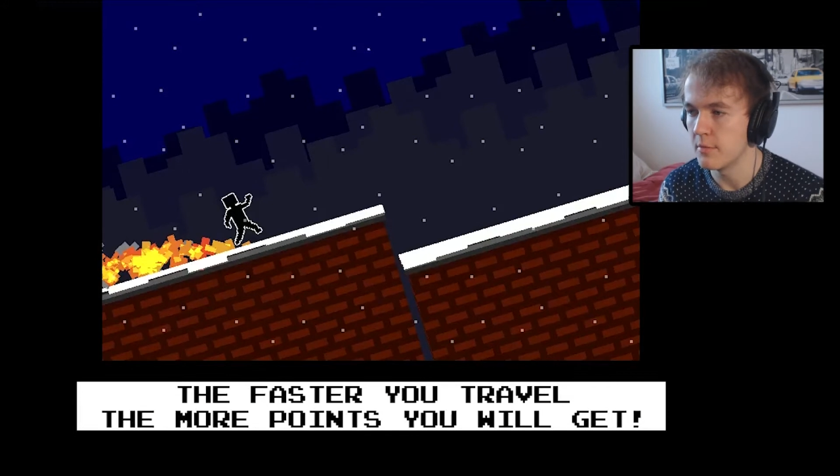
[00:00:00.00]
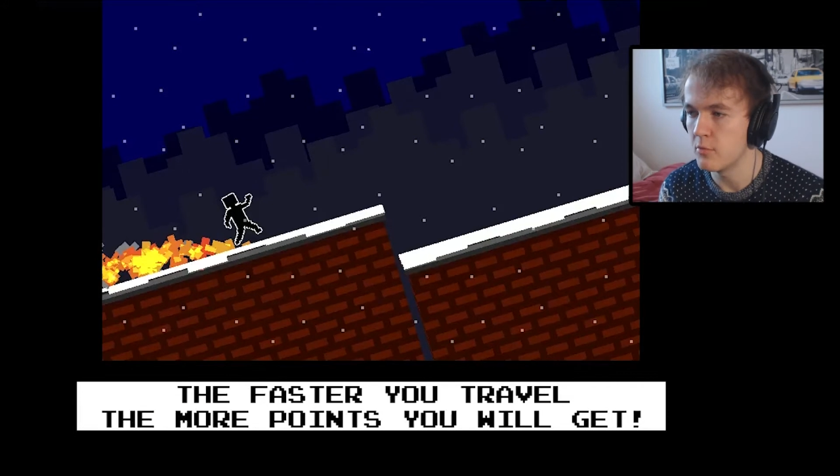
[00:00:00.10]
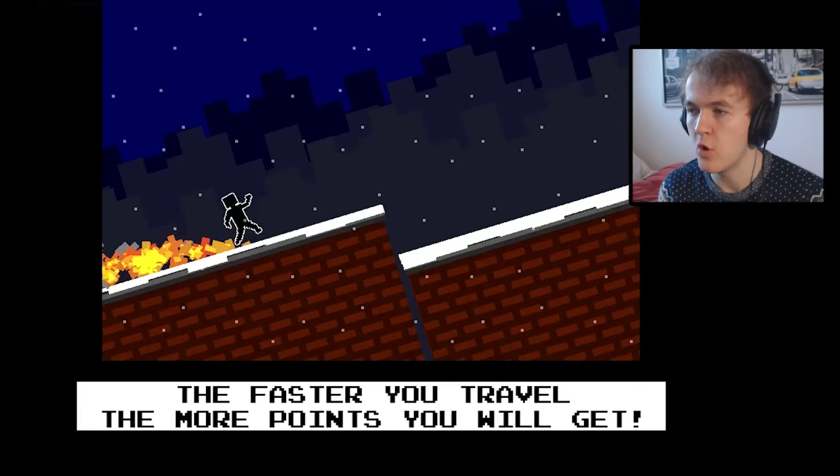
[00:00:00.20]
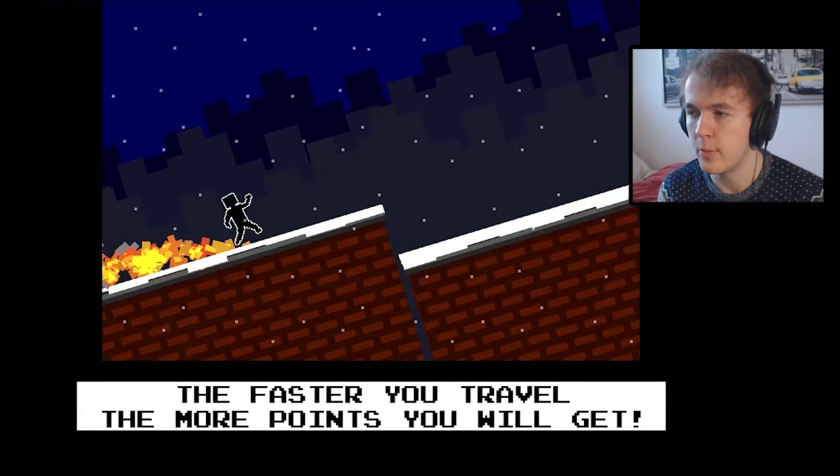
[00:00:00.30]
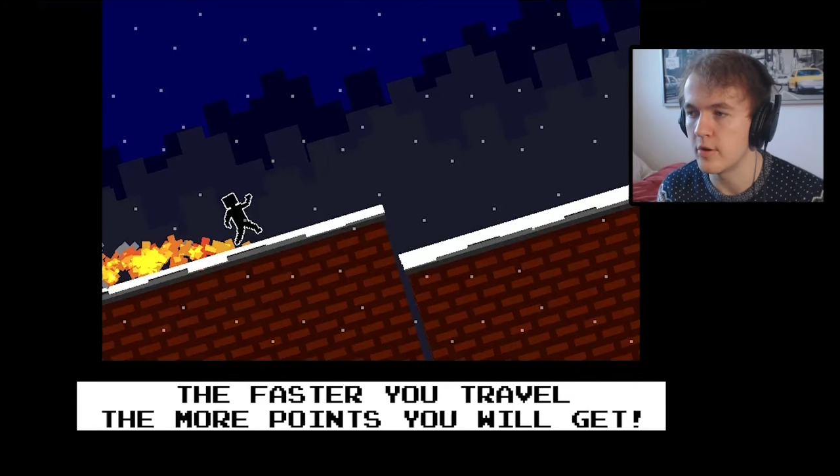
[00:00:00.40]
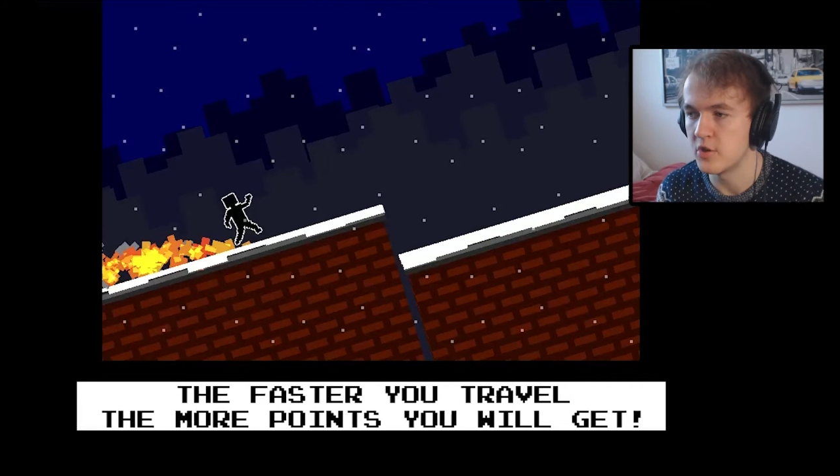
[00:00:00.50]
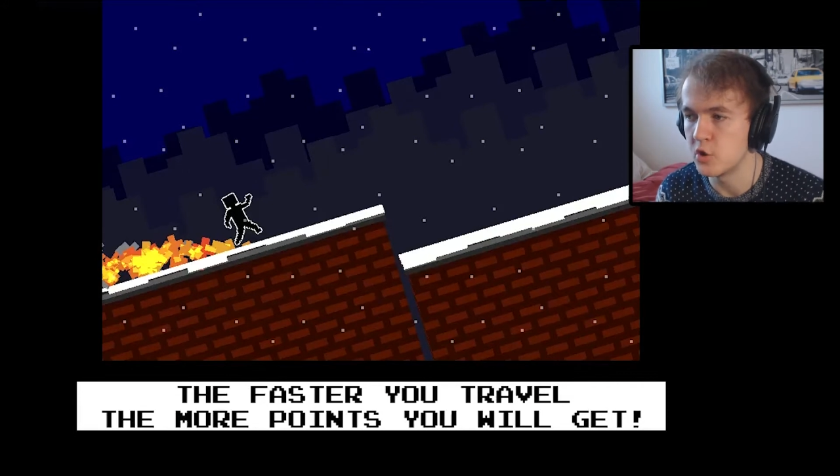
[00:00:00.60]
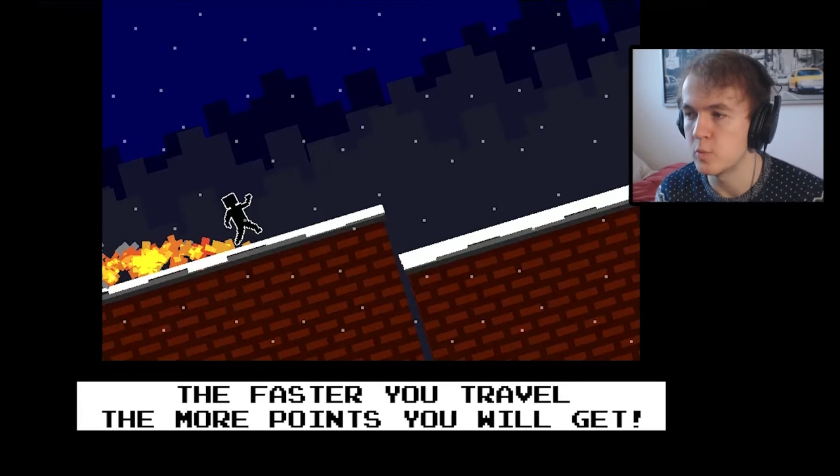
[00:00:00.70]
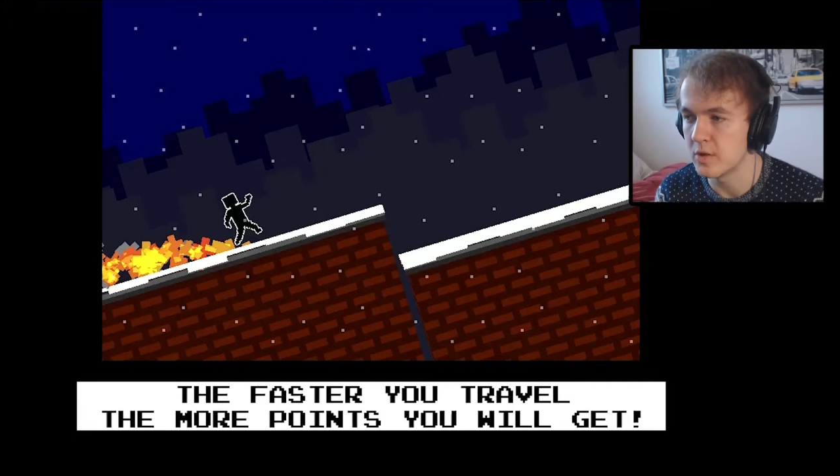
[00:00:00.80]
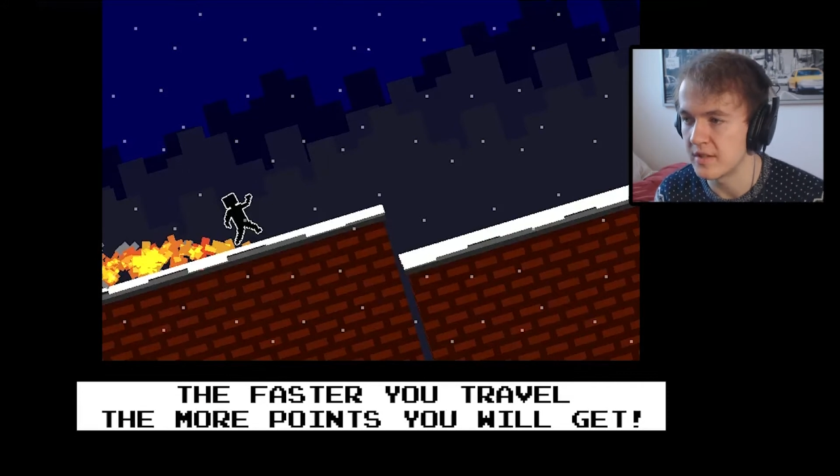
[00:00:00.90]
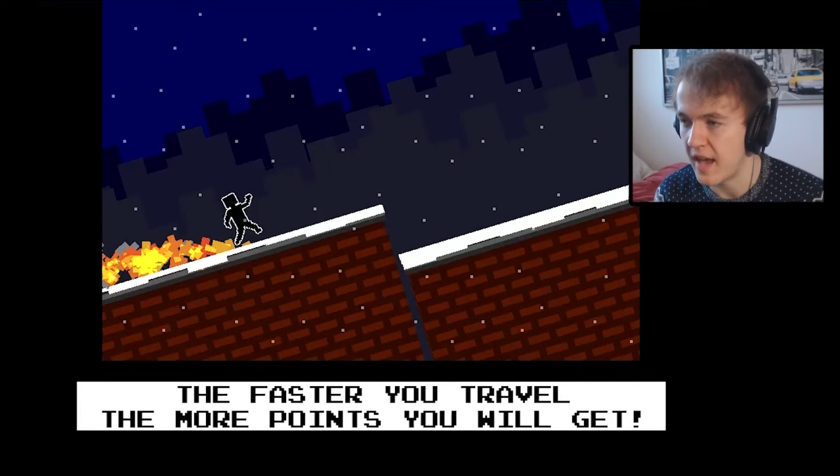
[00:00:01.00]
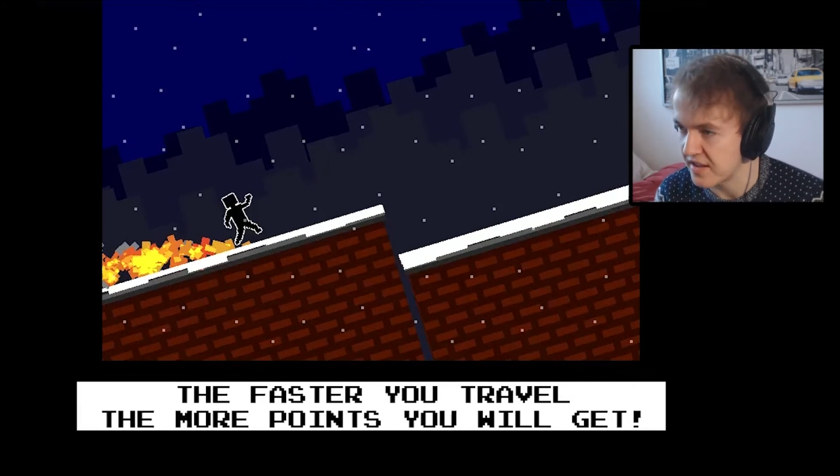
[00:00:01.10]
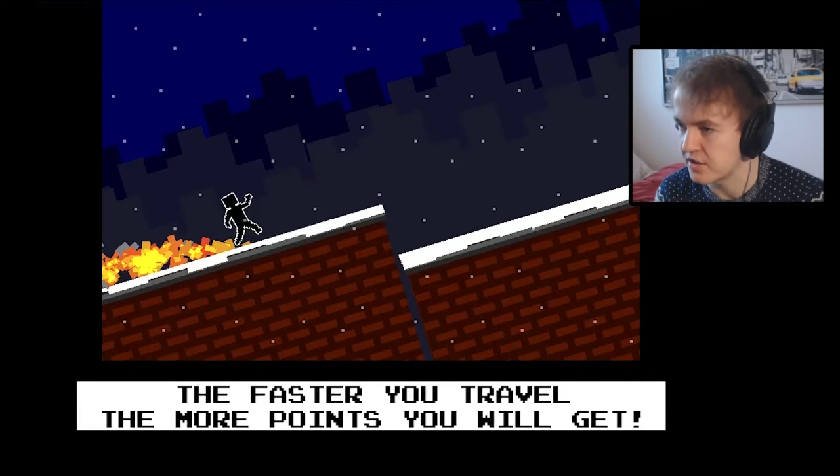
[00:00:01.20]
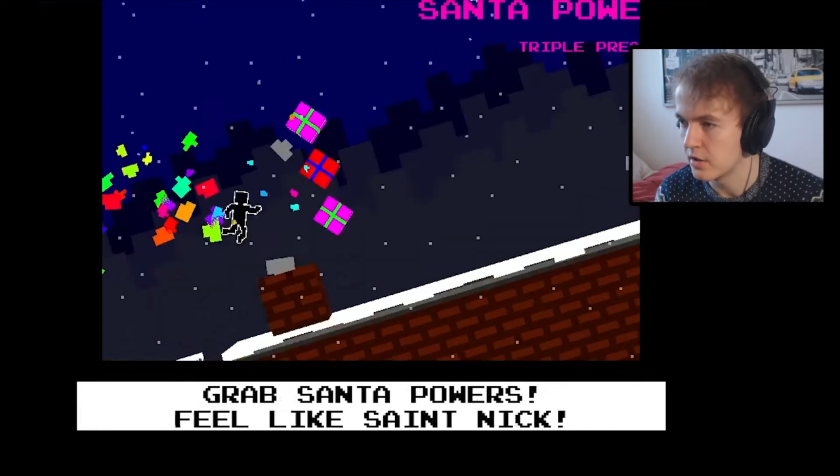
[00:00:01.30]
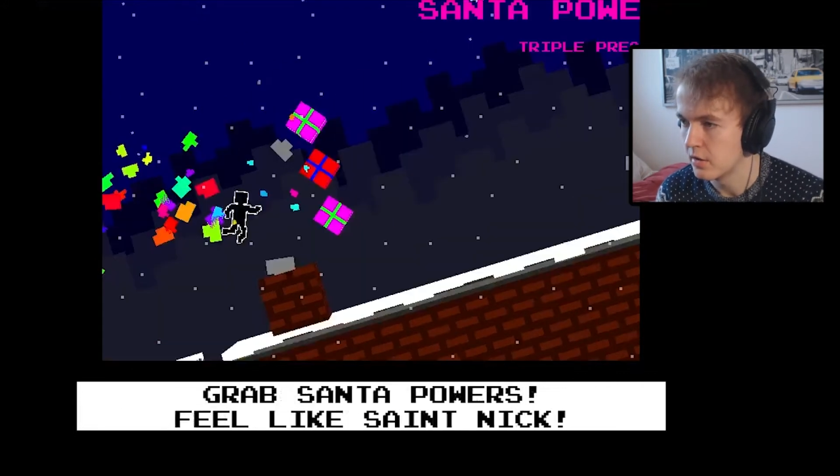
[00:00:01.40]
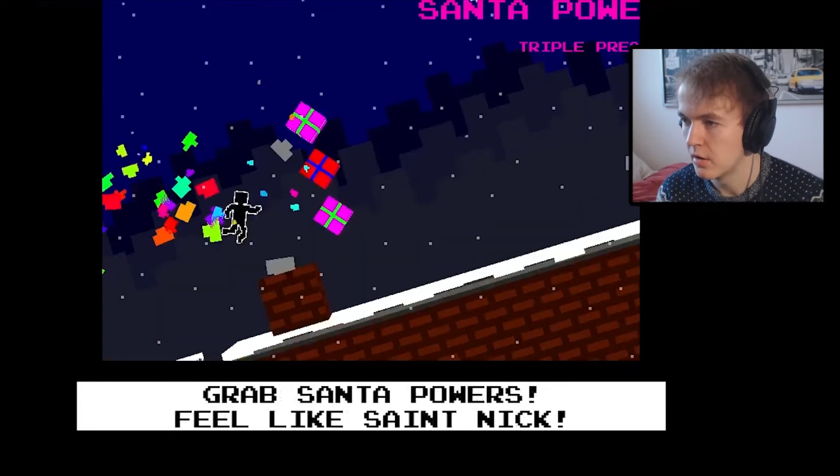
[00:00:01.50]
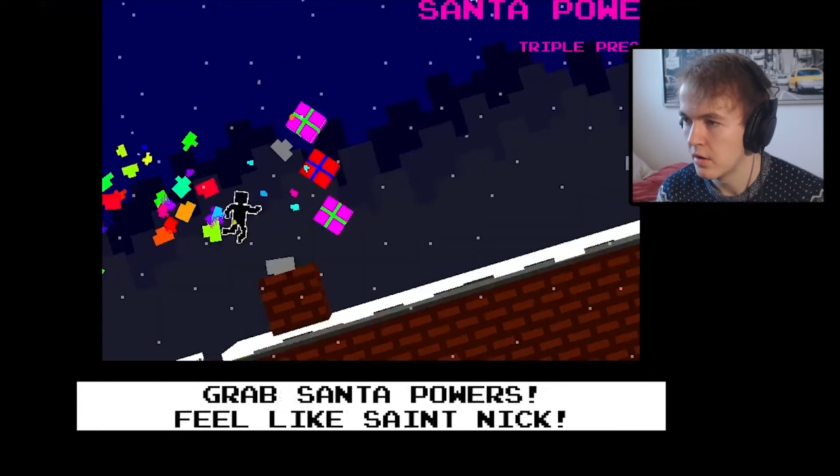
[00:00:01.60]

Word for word: the more points you will get.